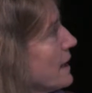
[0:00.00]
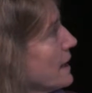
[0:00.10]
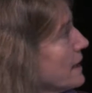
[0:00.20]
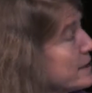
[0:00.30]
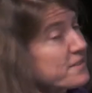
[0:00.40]

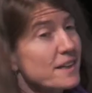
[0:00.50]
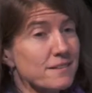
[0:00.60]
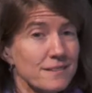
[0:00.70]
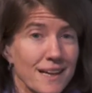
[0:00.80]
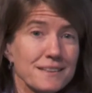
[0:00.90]
And it
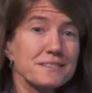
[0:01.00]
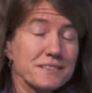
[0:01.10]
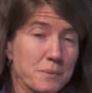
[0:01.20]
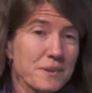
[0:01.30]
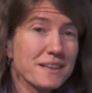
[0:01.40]
says a lot of the
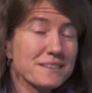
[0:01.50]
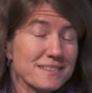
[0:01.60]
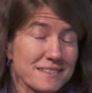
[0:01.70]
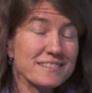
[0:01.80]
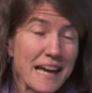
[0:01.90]
same
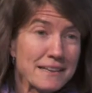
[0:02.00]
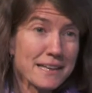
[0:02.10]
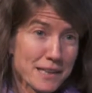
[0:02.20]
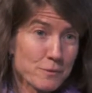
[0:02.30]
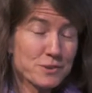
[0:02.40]
things,
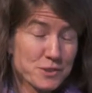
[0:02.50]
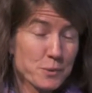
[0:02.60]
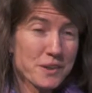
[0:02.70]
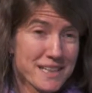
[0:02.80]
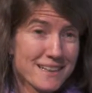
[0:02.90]
sadly, that we're still
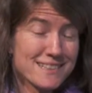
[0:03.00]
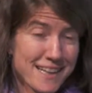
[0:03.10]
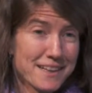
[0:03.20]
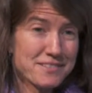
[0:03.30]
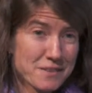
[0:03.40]
working on
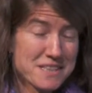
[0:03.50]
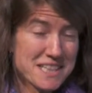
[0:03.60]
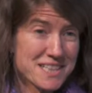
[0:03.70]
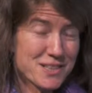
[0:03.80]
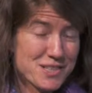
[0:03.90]
today,
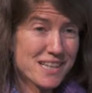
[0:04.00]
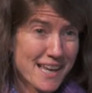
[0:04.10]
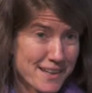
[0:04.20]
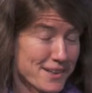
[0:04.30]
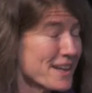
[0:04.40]
17 years
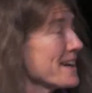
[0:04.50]
later.